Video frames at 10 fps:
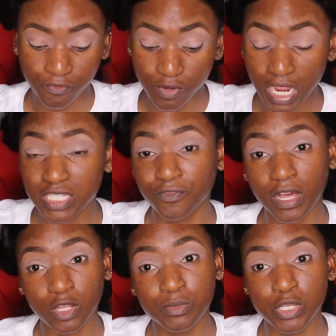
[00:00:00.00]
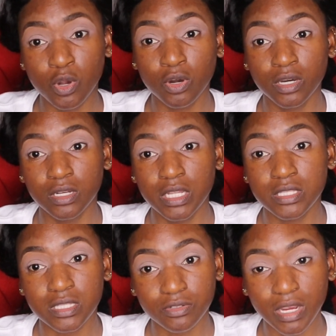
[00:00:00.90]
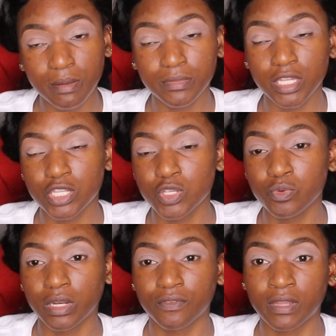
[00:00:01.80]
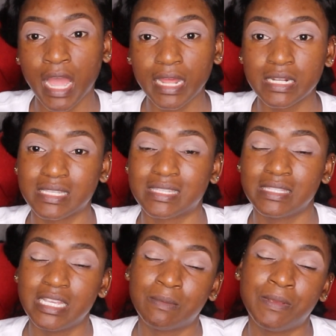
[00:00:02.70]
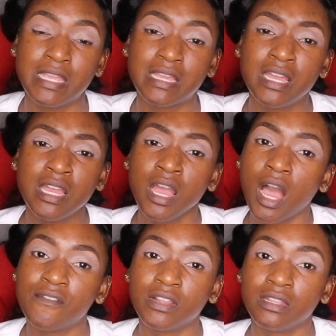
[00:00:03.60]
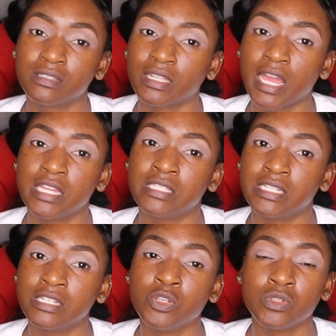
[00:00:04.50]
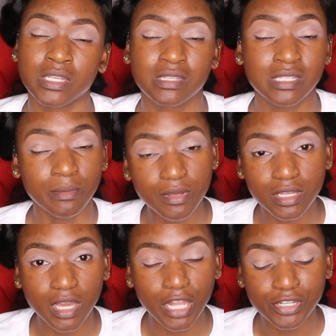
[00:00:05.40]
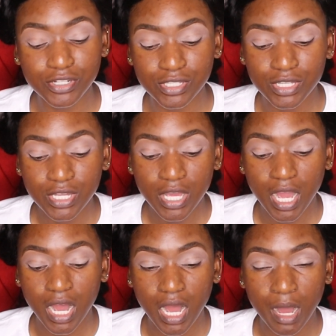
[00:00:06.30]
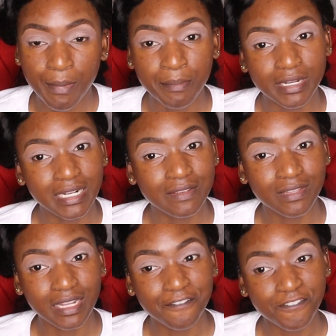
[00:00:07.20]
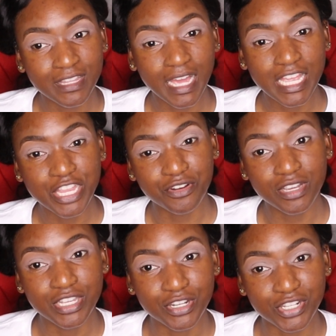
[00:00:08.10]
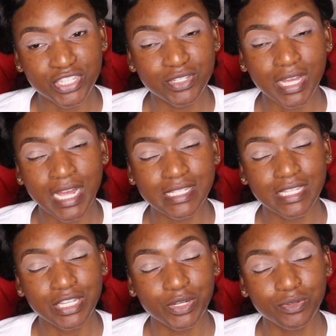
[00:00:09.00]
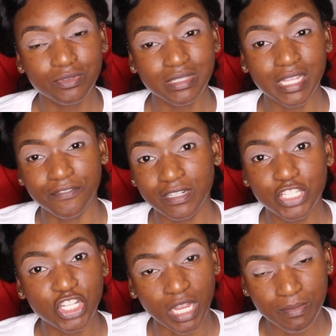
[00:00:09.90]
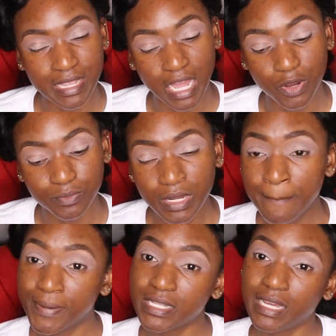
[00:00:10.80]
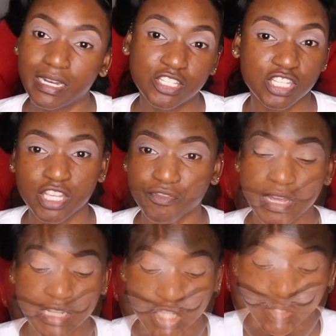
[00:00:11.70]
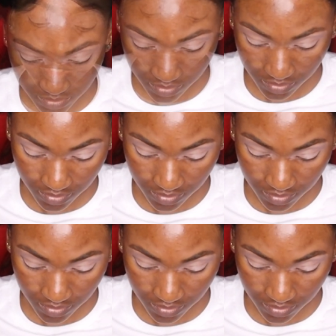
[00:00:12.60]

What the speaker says: If you guys follow me on Instagram, then you would have gotten a sneak peek of a look that I did using some of the colors. I'm gonna leave the link for that here, so you guys can, definitely check me out. But yeah, let's just get right into it.